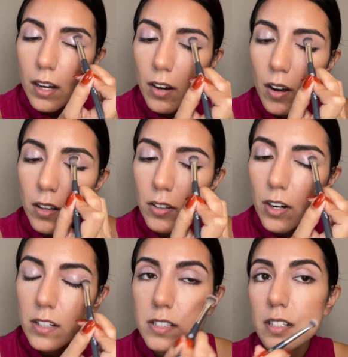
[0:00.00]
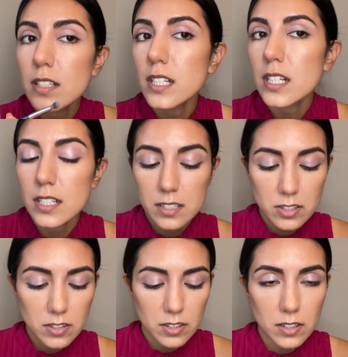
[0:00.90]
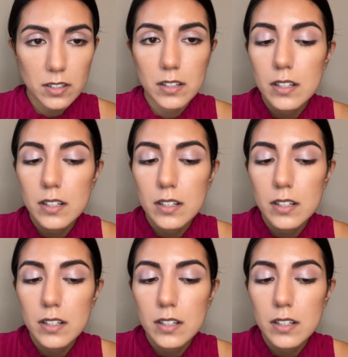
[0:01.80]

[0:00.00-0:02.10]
all across the lid and into the